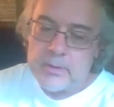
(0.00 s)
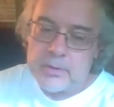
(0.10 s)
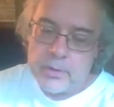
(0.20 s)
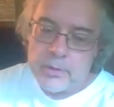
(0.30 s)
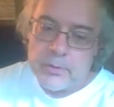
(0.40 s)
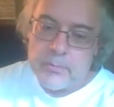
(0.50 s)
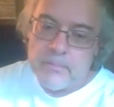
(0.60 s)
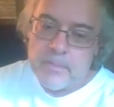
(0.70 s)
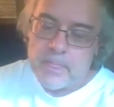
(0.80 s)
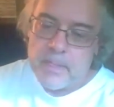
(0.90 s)

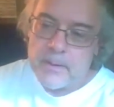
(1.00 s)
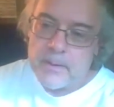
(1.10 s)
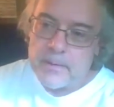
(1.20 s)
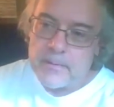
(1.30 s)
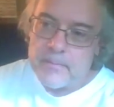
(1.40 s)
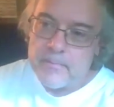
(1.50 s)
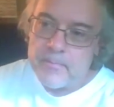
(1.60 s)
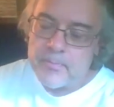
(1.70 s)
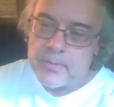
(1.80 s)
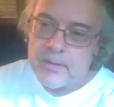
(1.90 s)
so uh,
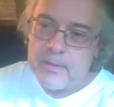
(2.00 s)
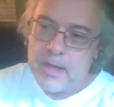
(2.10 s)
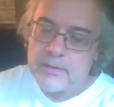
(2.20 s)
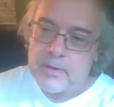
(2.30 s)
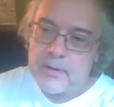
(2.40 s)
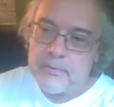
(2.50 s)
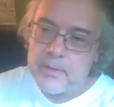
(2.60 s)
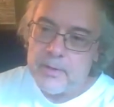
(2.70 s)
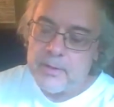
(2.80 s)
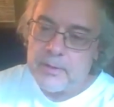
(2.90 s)
that's kind of
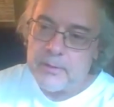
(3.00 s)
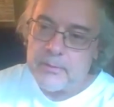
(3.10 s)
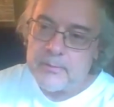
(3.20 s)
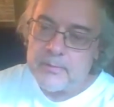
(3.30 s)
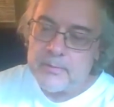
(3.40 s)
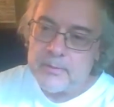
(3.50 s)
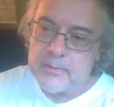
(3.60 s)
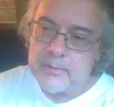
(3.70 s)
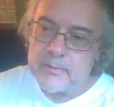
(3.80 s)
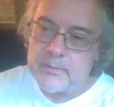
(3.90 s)
the. Uh,
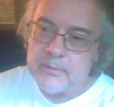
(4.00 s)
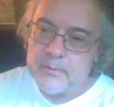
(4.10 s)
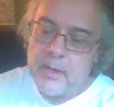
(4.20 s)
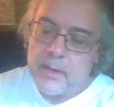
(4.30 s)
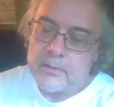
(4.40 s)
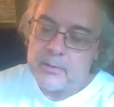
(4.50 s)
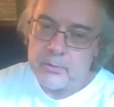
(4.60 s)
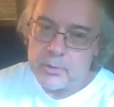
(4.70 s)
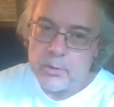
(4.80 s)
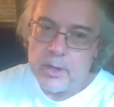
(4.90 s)
Uh, yeah, so
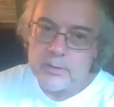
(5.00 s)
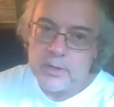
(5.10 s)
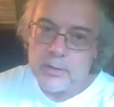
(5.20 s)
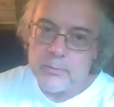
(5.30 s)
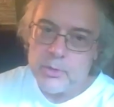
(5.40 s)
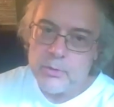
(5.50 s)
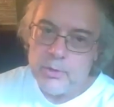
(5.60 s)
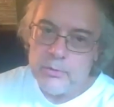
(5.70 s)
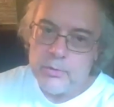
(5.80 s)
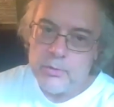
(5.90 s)
so a lot of times you,
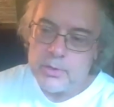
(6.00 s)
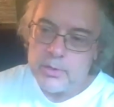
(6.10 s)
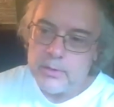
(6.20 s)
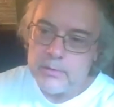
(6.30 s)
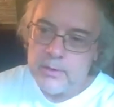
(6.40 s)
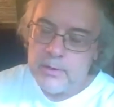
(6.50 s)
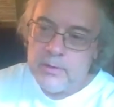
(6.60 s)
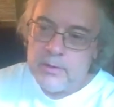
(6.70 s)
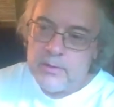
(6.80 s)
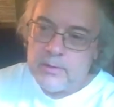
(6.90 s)
you do see,
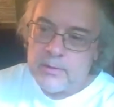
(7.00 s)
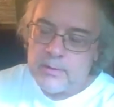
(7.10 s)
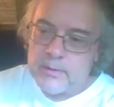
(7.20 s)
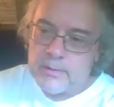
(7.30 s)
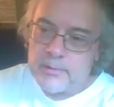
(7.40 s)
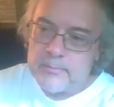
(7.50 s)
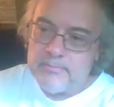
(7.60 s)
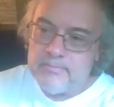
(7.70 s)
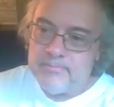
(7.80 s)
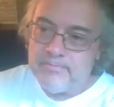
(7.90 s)
um,
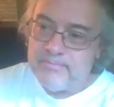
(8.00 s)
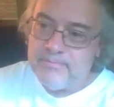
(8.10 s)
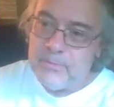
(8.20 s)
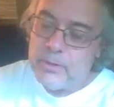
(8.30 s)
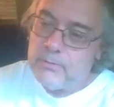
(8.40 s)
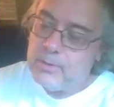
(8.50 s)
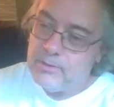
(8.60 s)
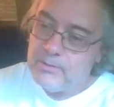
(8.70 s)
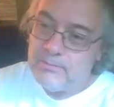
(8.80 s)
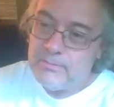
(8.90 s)
you
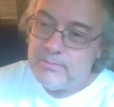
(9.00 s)
know,